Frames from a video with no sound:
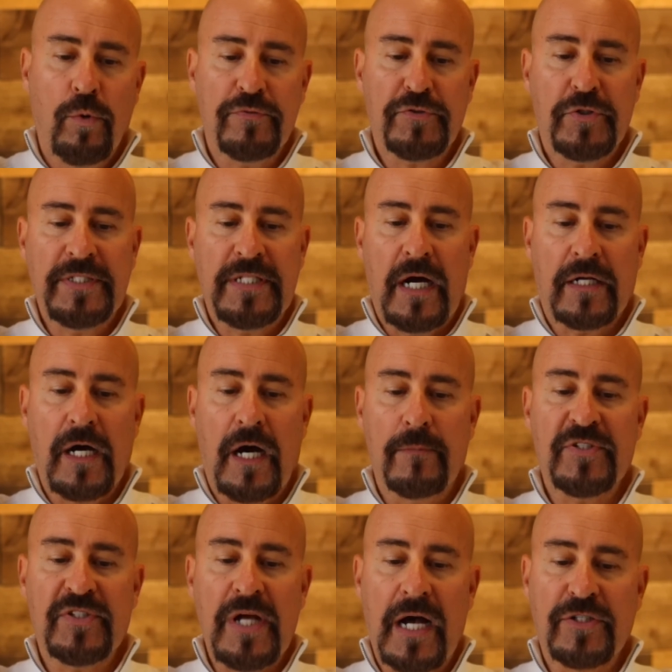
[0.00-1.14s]
WallStreet.com,
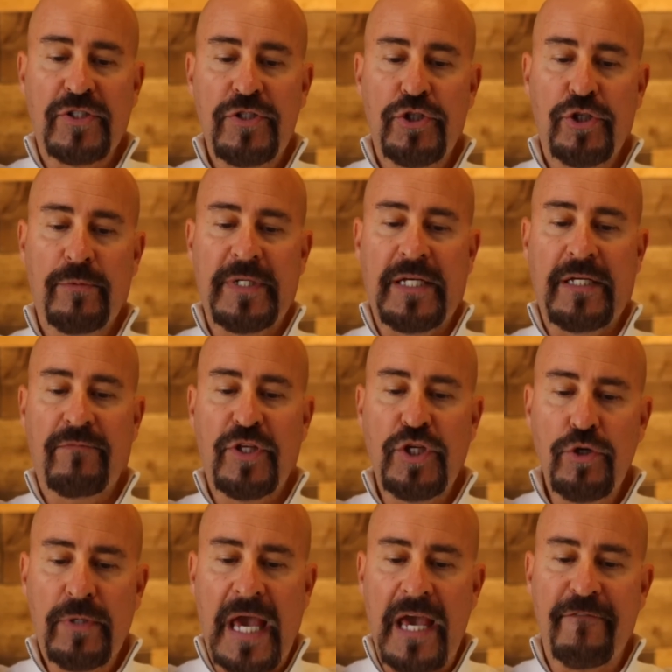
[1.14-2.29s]
stocks in Germany, the
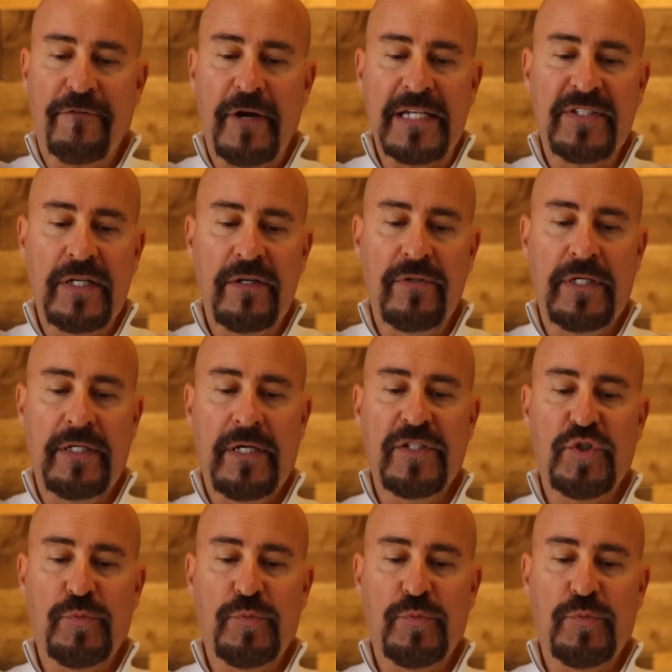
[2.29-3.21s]
U.K., France, Italy, and